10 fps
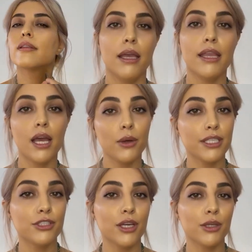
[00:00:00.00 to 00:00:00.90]
Now I
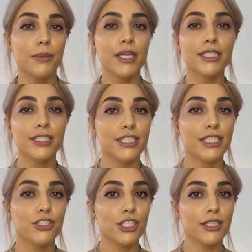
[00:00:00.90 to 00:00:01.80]
start blending
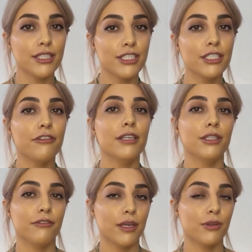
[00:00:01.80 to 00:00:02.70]
and gently lifting
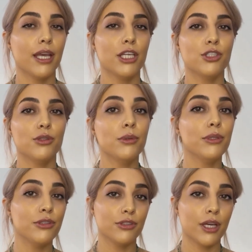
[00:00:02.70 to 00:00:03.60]
the foundation with
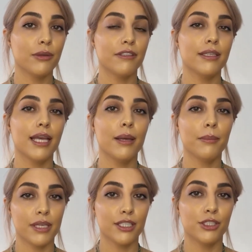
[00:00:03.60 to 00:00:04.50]
a soft, damp
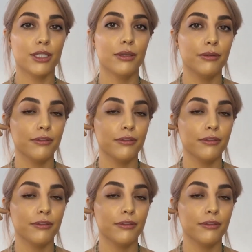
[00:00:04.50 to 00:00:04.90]
blender.